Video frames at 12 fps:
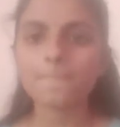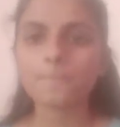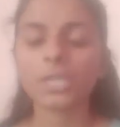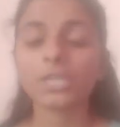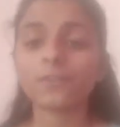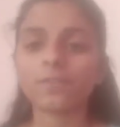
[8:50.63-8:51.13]

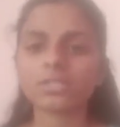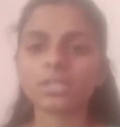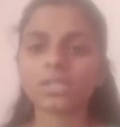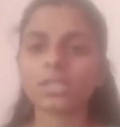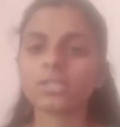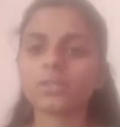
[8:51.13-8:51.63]

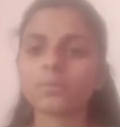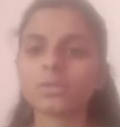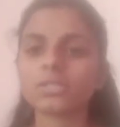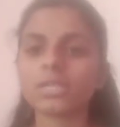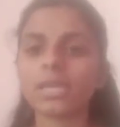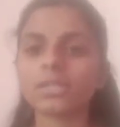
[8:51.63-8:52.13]
Investigator
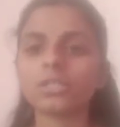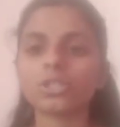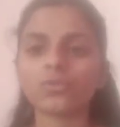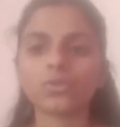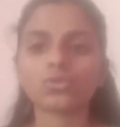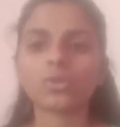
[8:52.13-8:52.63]
means an
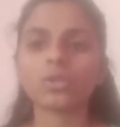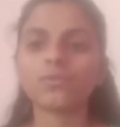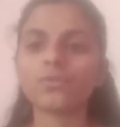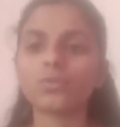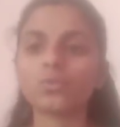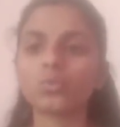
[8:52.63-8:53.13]
individual
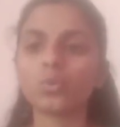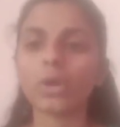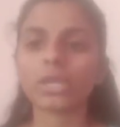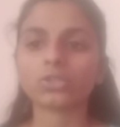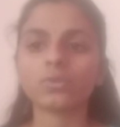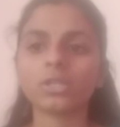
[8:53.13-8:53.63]
who
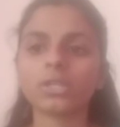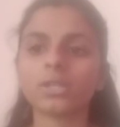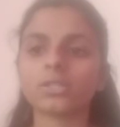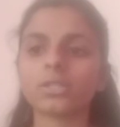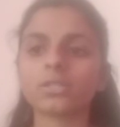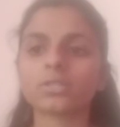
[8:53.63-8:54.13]
actually
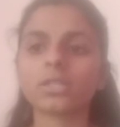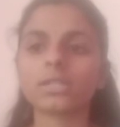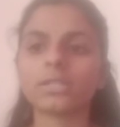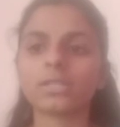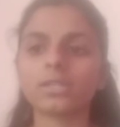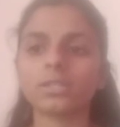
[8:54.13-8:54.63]
conducts the
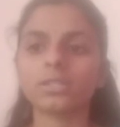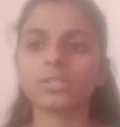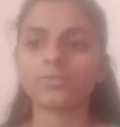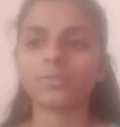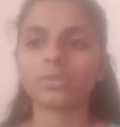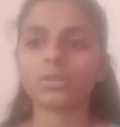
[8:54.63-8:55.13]
clinical
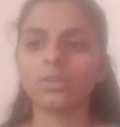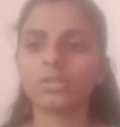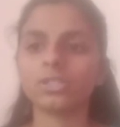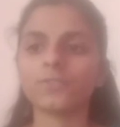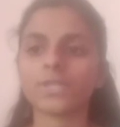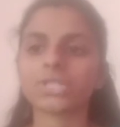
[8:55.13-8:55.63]

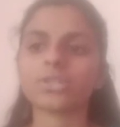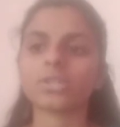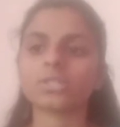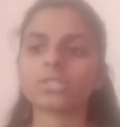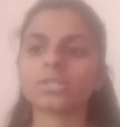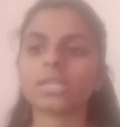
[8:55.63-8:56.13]

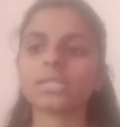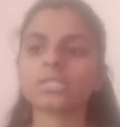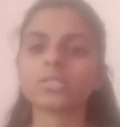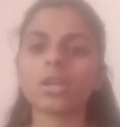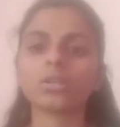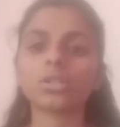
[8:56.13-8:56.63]
investigation, that
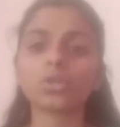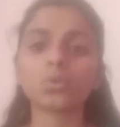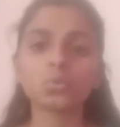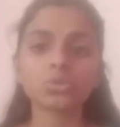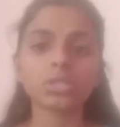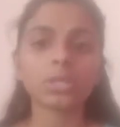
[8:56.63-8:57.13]
is under
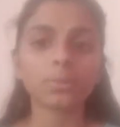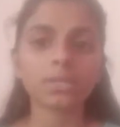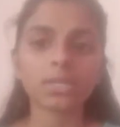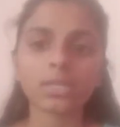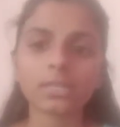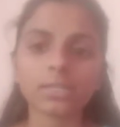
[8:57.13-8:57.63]
whose
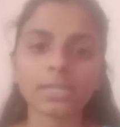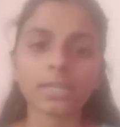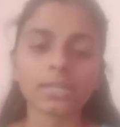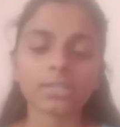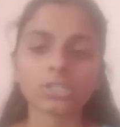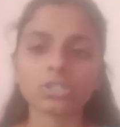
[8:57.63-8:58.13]
immediately
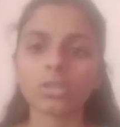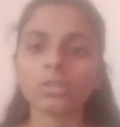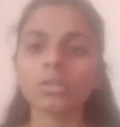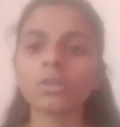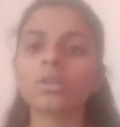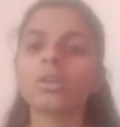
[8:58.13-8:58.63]
direction
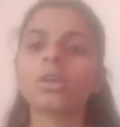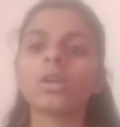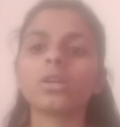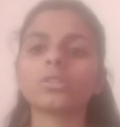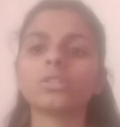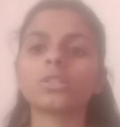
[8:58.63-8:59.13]

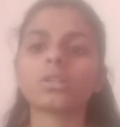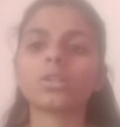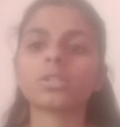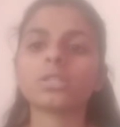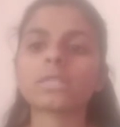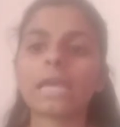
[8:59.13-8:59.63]
the
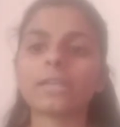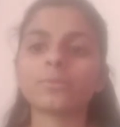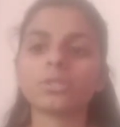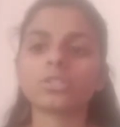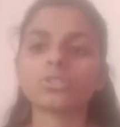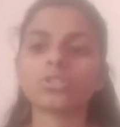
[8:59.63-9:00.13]
drug is
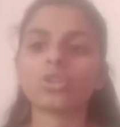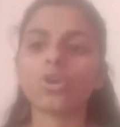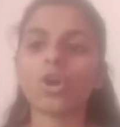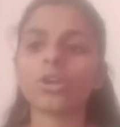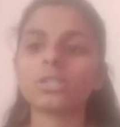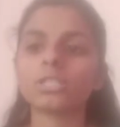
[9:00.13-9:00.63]
administered
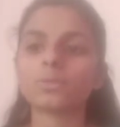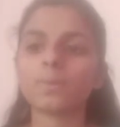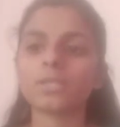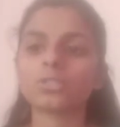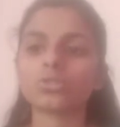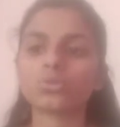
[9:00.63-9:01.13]
or dispensed